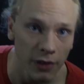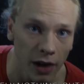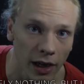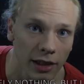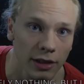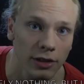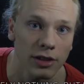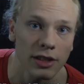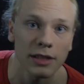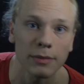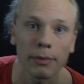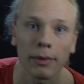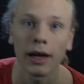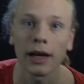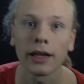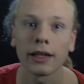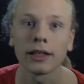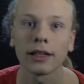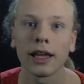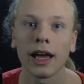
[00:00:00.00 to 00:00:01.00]
Fuck, is
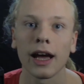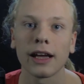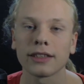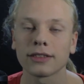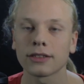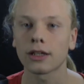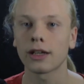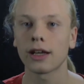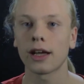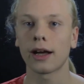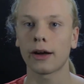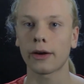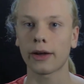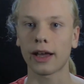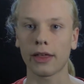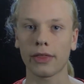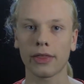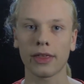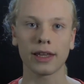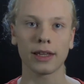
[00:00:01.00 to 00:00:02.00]
my... yeah, okay,
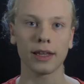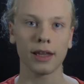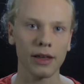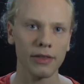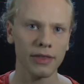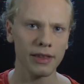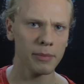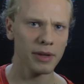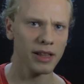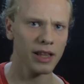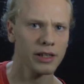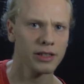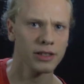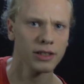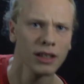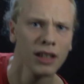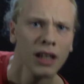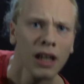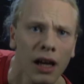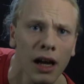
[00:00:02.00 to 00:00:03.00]
I think my light is...
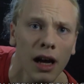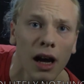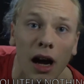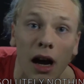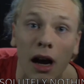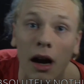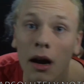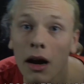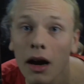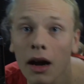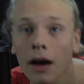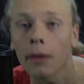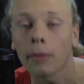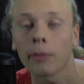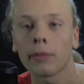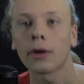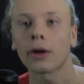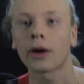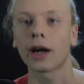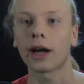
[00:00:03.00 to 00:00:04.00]

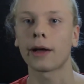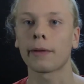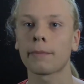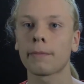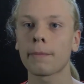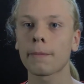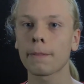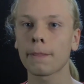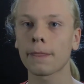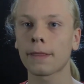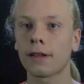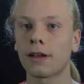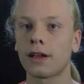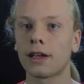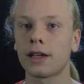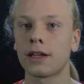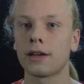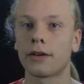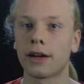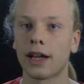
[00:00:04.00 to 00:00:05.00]
okay.
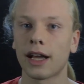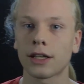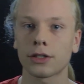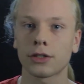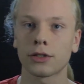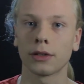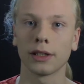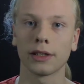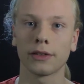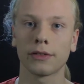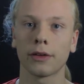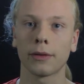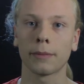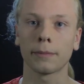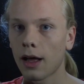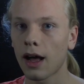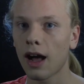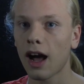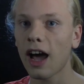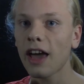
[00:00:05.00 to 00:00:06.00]
Internationalism.
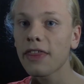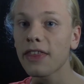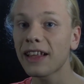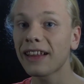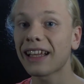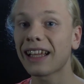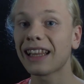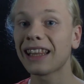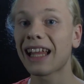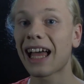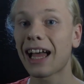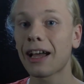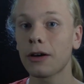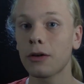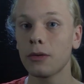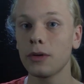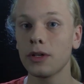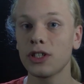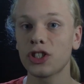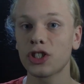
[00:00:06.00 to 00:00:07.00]
I think that
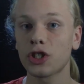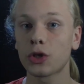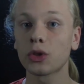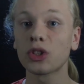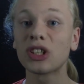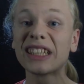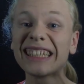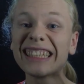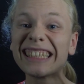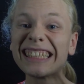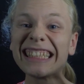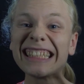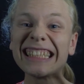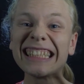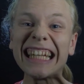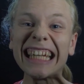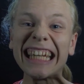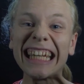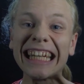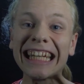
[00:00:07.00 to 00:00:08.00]
language could
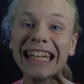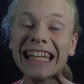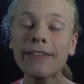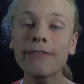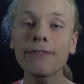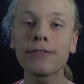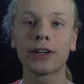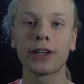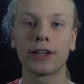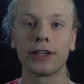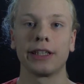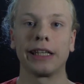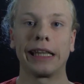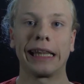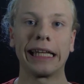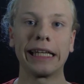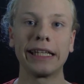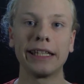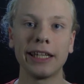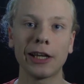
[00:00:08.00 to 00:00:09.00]

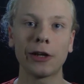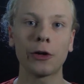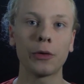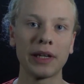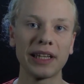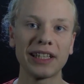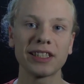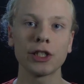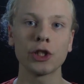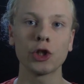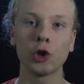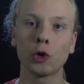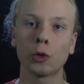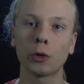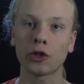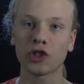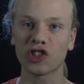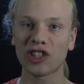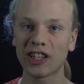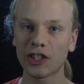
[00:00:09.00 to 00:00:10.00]
significantly decrease the
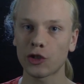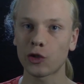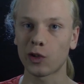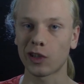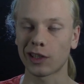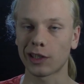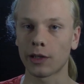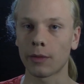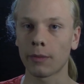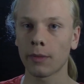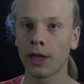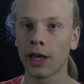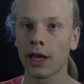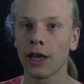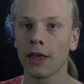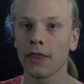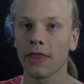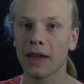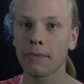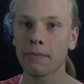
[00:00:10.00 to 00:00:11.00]
Eurocentrism
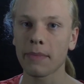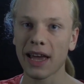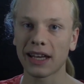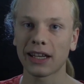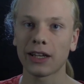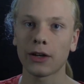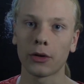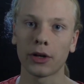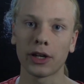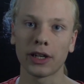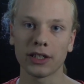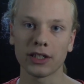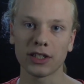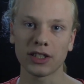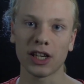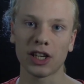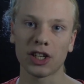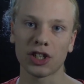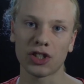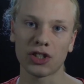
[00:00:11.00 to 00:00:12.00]
that many
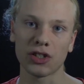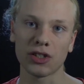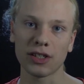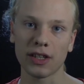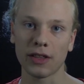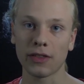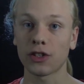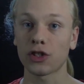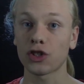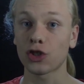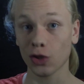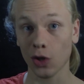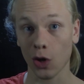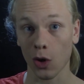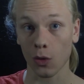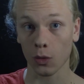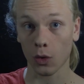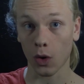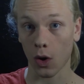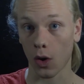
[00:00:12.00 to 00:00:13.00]
organizations in the
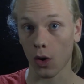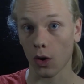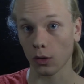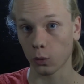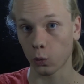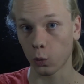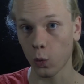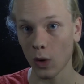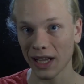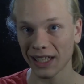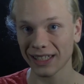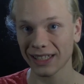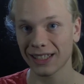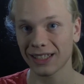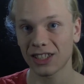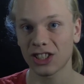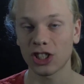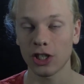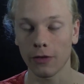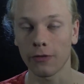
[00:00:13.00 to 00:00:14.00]
so-called
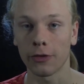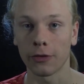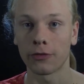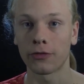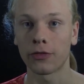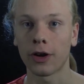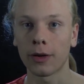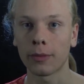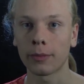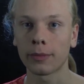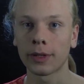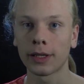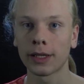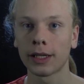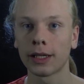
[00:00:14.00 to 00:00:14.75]
West suffer from.